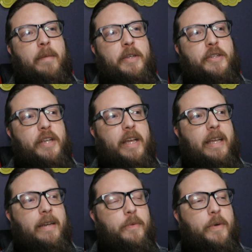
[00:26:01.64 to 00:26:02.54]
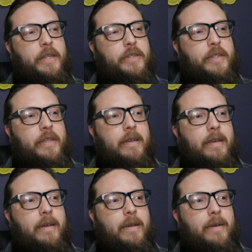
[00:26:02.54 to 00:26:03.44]
McShane, which
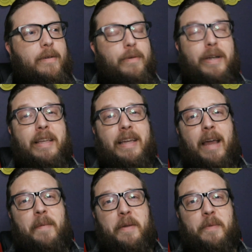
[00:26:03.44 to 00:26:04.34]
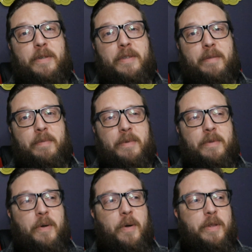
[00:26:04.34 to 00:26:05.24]
really, I mean, was
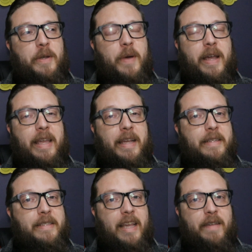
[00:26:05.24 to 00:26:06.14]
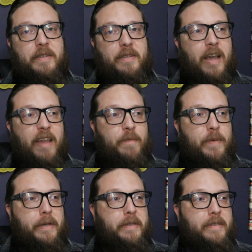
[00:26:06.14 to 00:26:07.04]
the only way he could save his life,
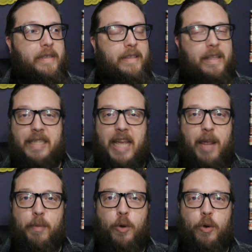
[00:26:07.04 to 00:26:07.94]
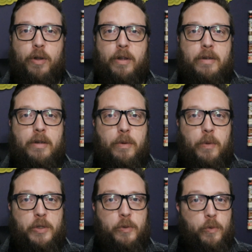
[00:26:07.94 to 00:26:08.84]
because the table
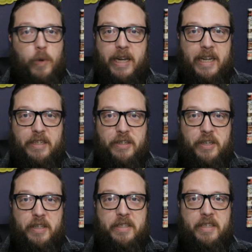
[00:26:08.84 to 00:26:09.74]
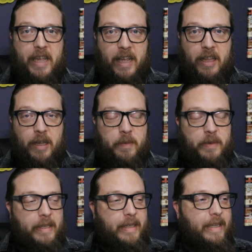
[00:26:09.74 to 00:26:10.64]
was ready to just kill
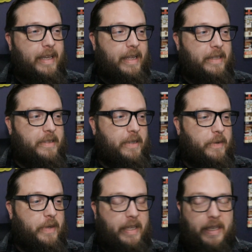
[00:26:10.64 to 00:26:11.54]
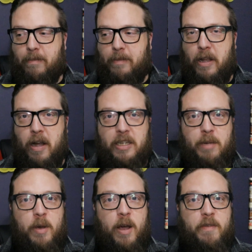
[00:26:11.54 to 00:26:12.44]
him, and so he knocked
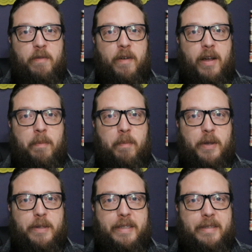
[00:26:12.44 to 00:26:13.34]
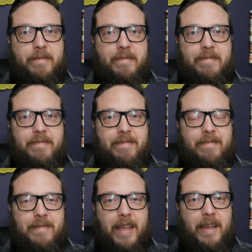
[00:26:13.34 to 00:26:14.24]
him off the fucking building,
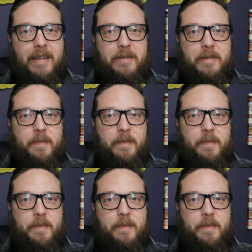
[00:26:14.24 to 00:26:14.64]
and